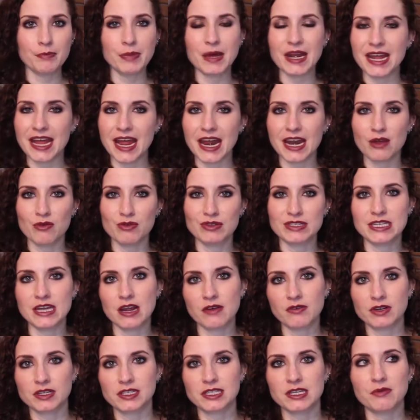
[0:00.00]
But again, it was
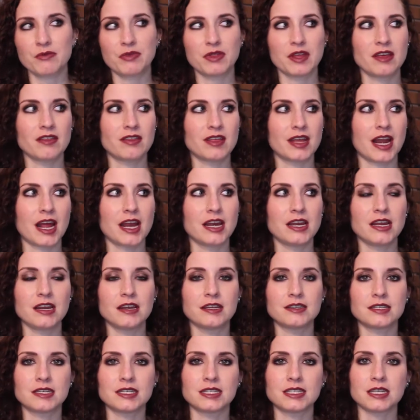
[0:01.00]
never something that I
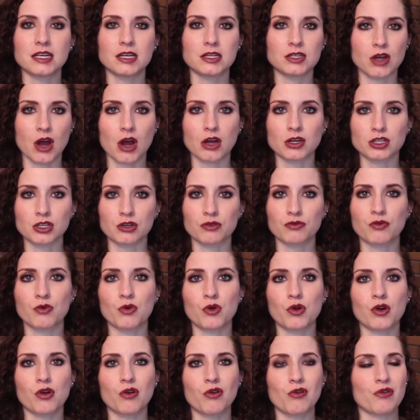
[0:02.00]
needed to see a doctor
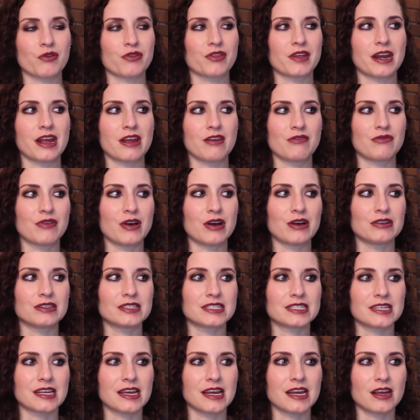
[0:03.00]
for, or that I
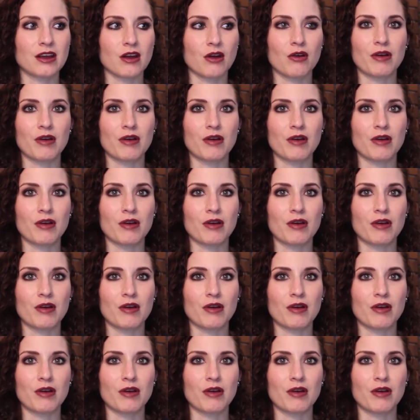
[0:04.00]
felt like,